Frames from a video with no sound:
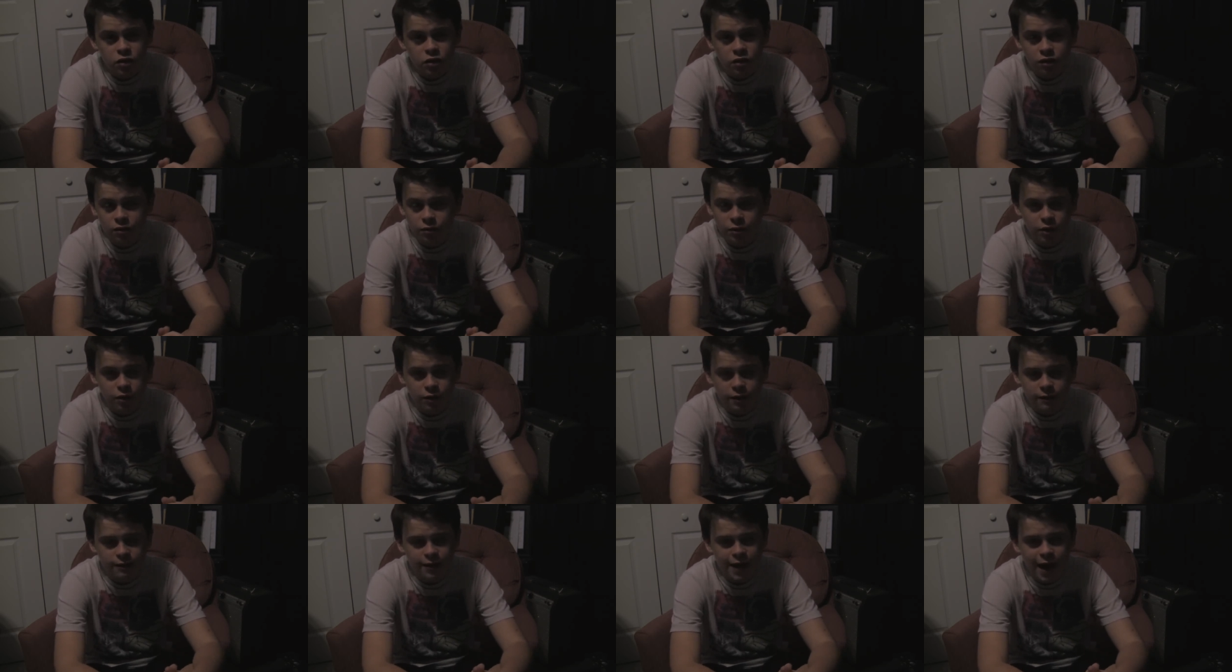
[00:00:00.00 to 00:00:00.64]
we
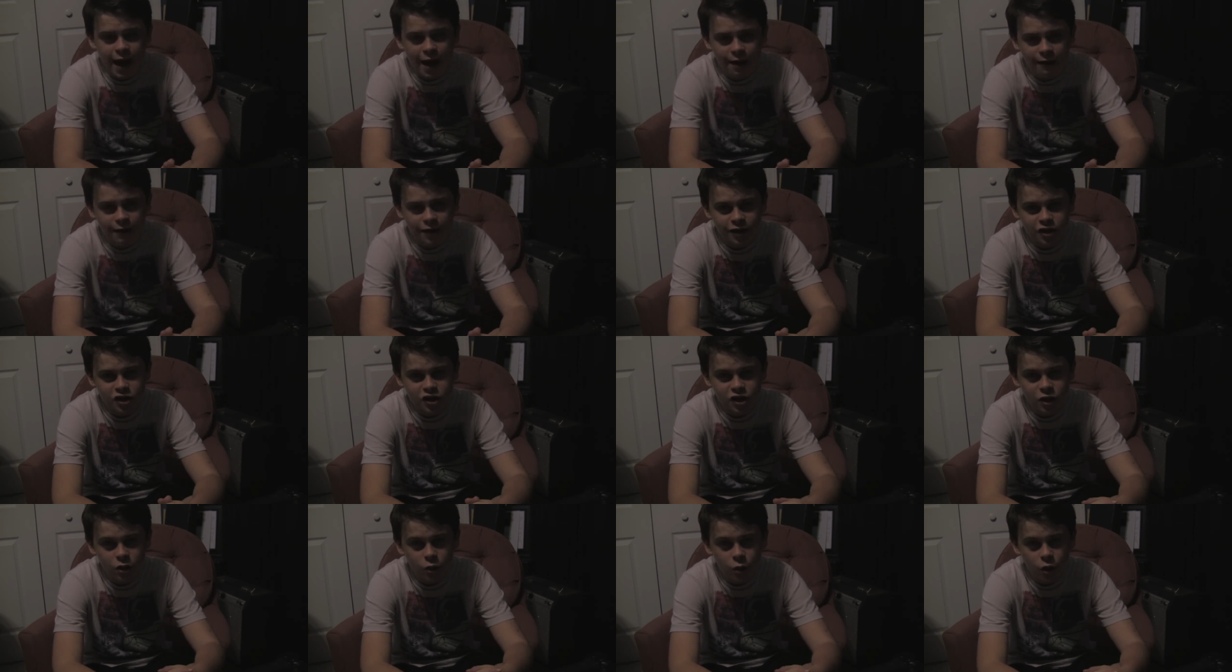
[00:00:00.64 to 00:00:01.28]
don't even have
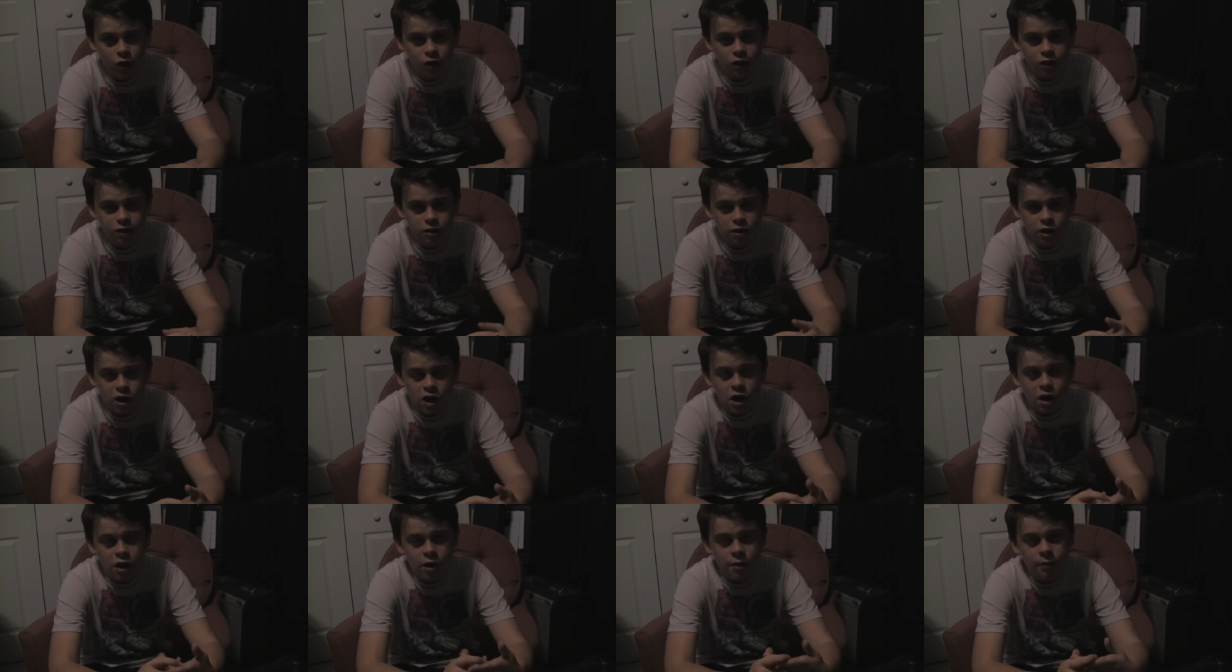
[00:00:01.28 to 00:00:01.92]
HD quality,
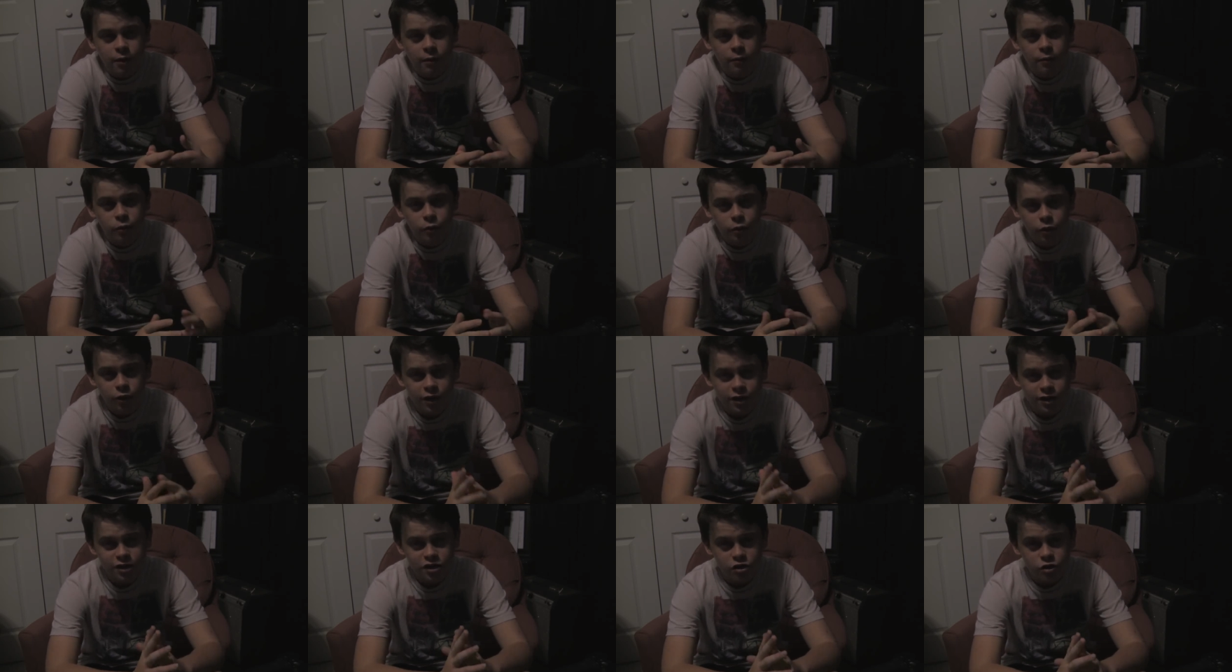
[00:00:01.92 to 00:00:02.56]
but
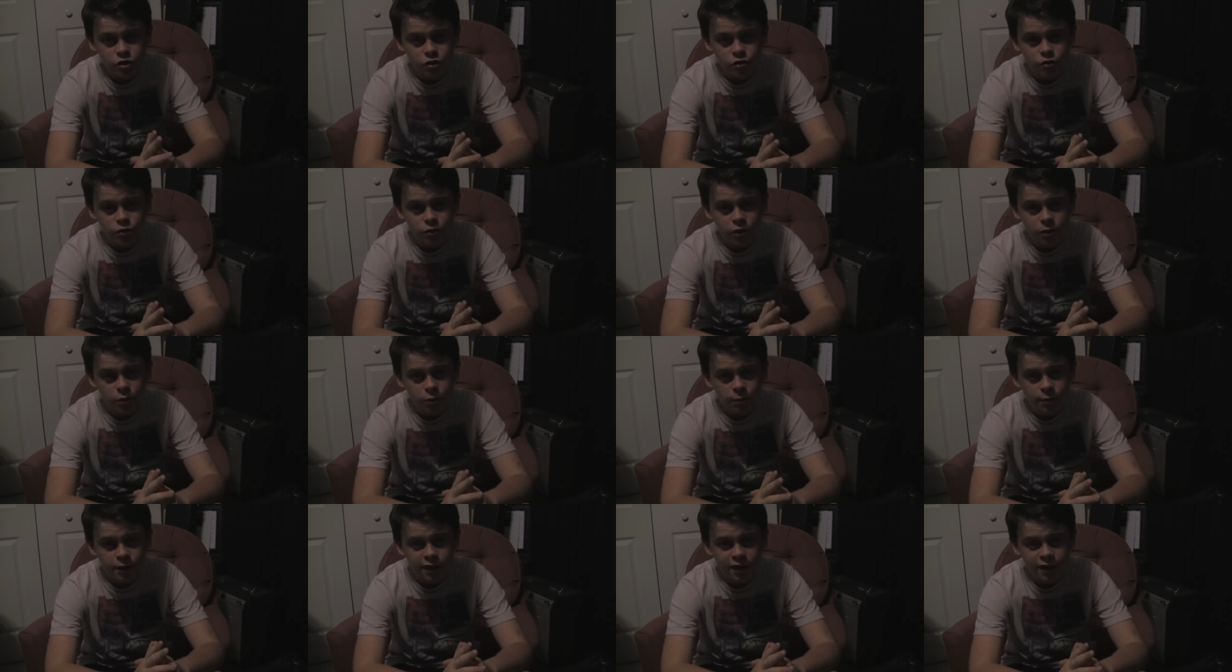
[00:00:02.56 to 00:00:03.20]
pretty soon we
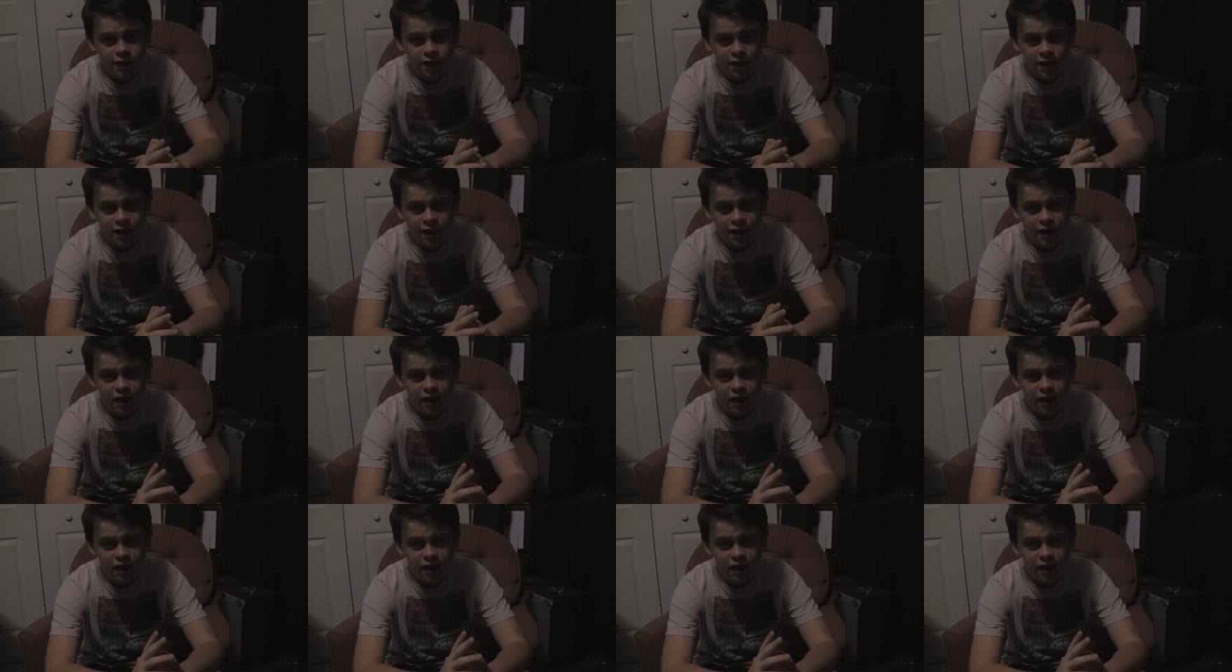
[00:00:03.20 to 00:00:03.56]
will be getting